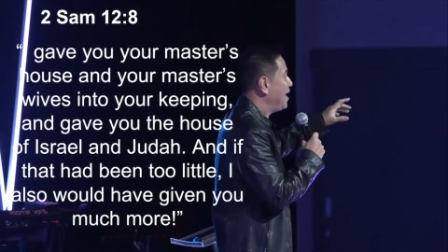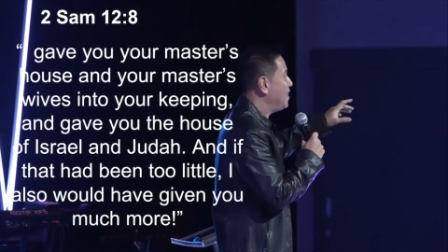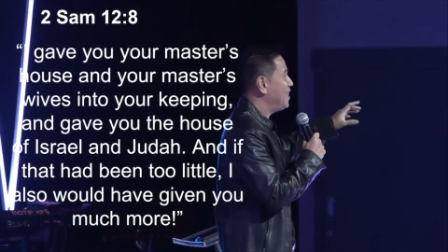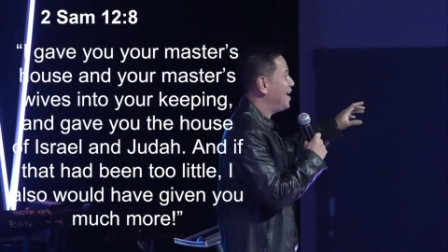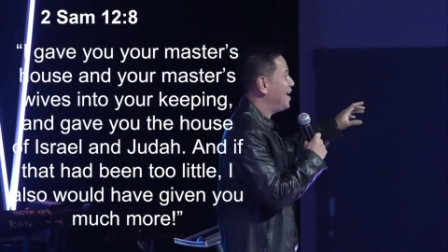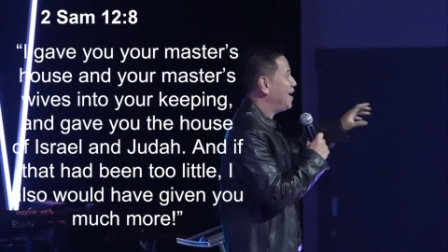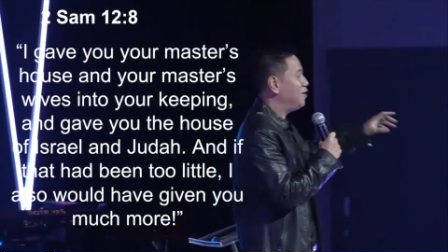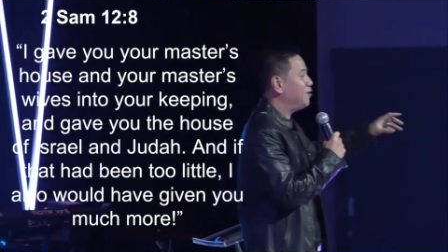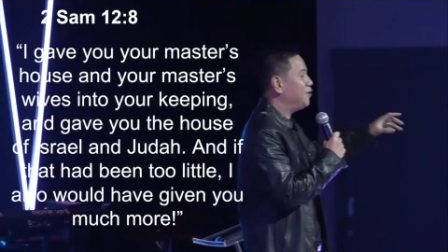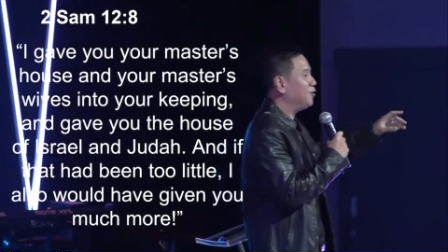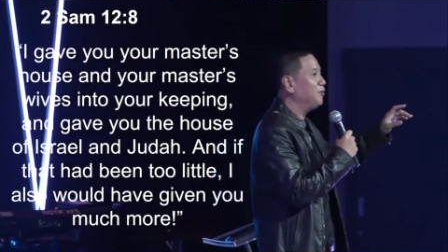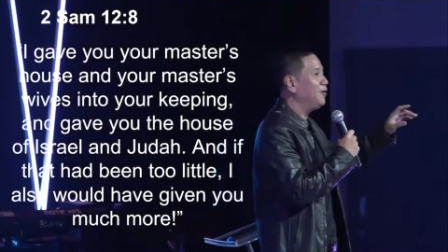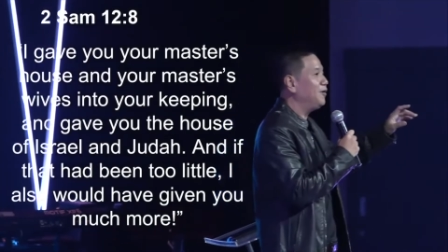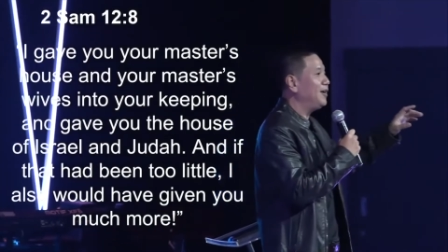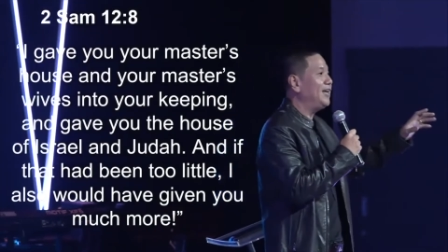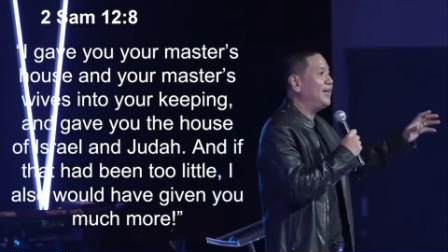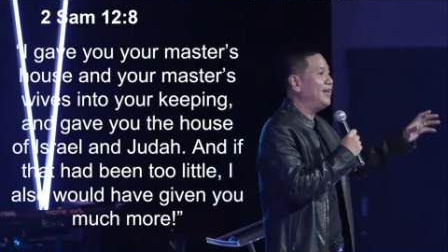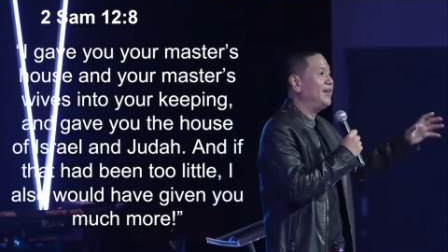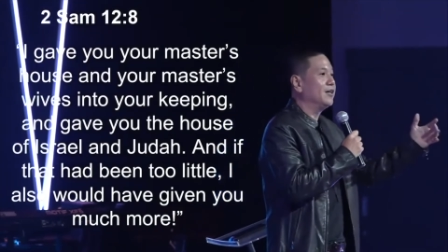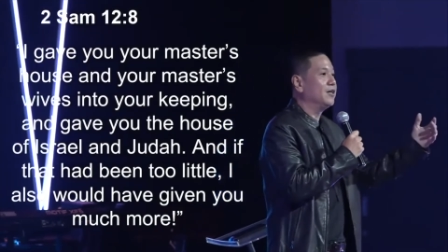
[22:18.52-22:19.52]
then
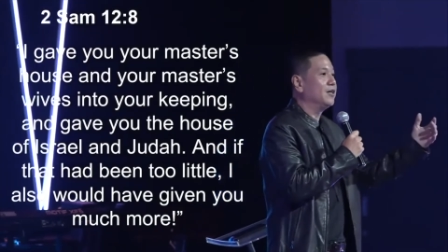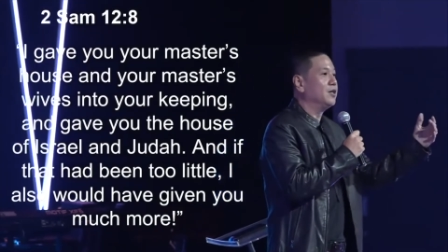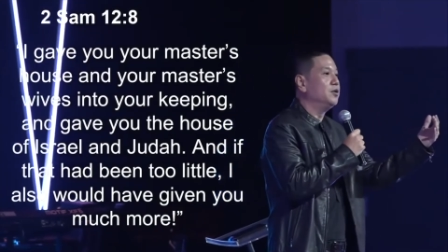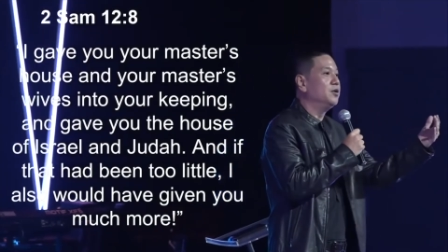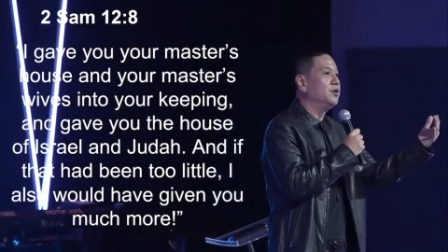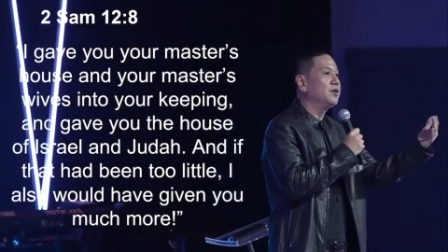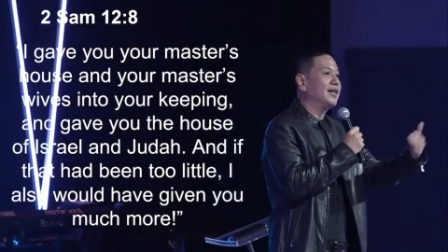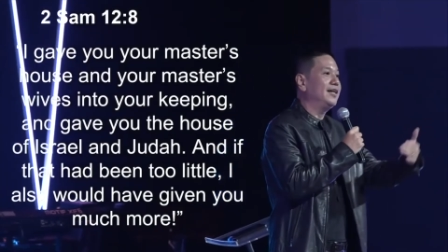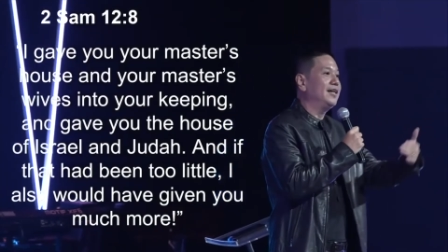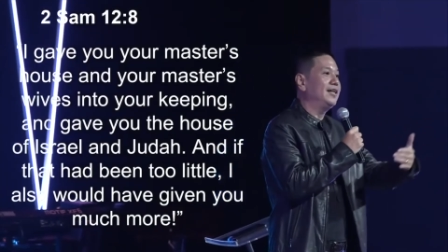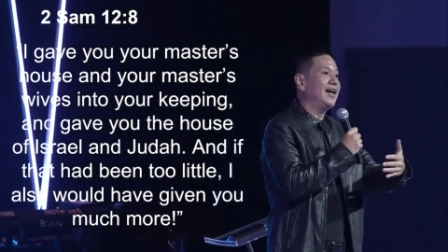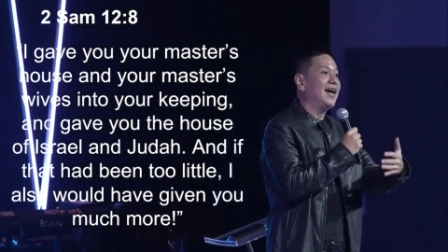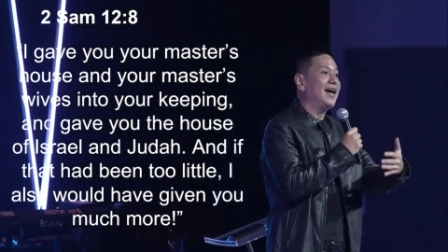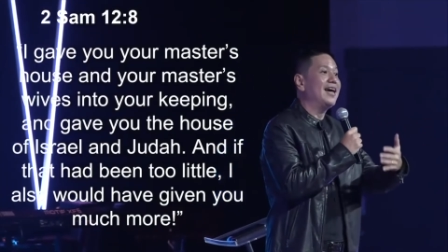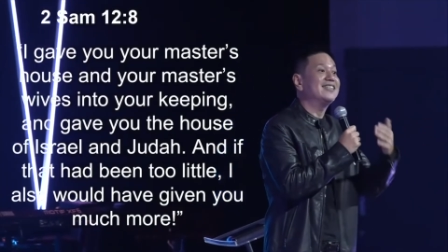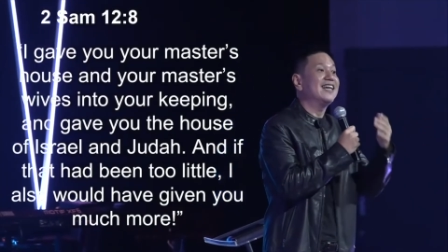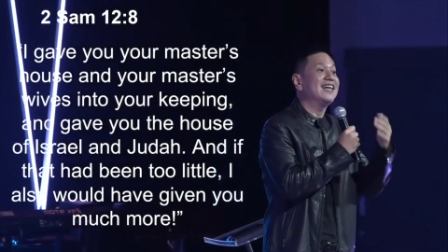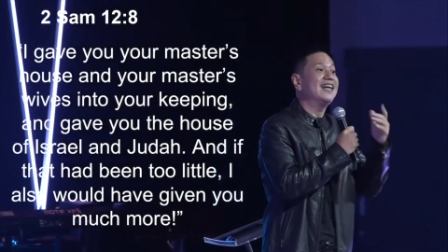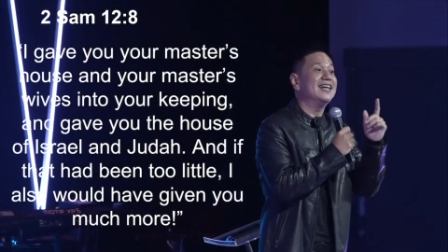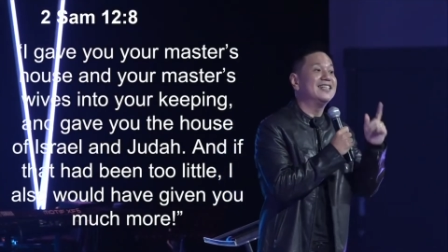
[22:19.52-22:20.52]
we look at it as
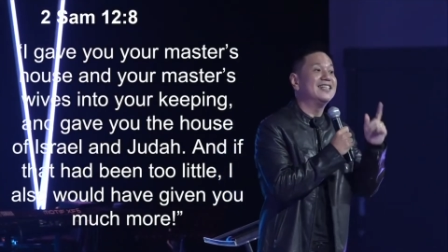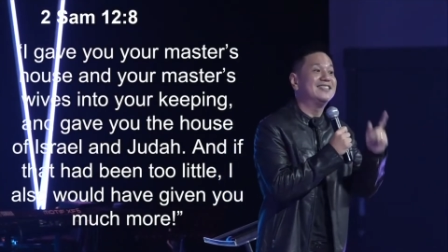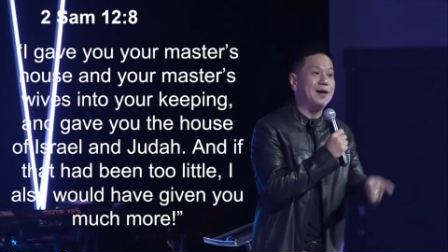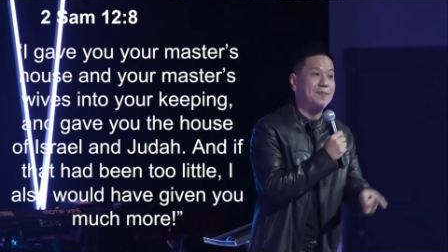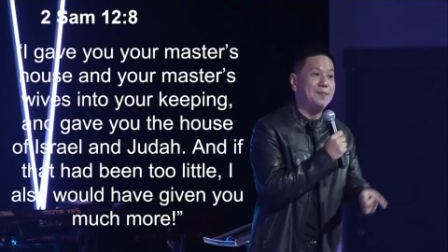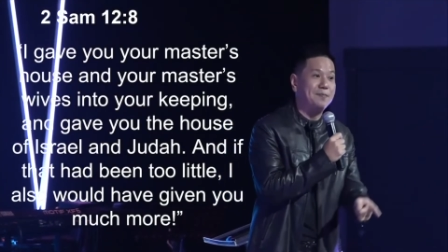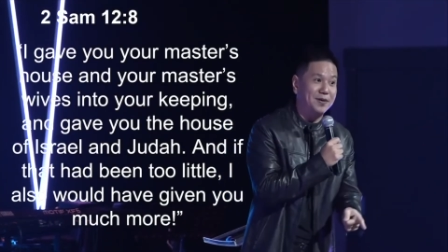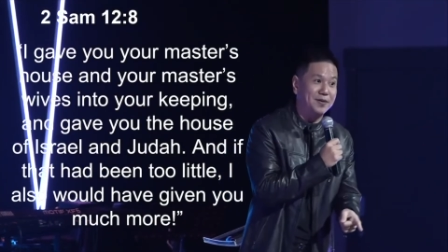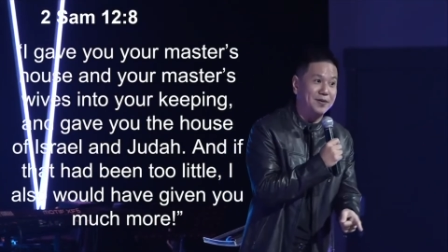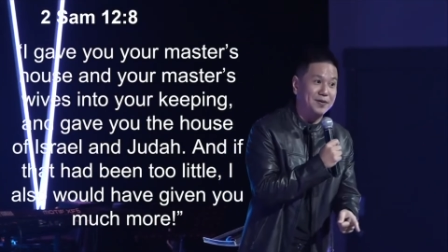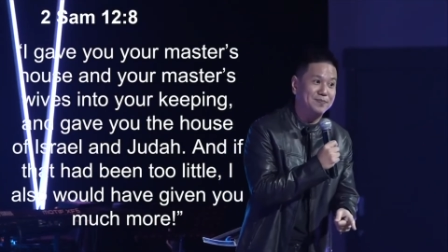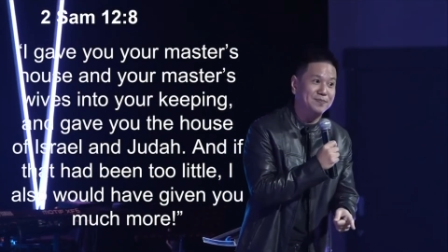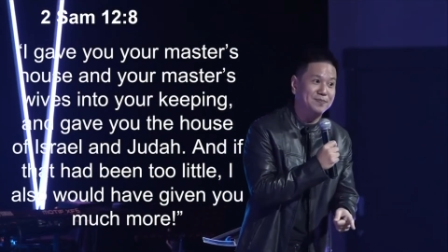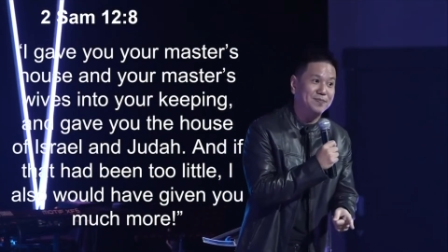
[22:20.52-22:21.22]
an example.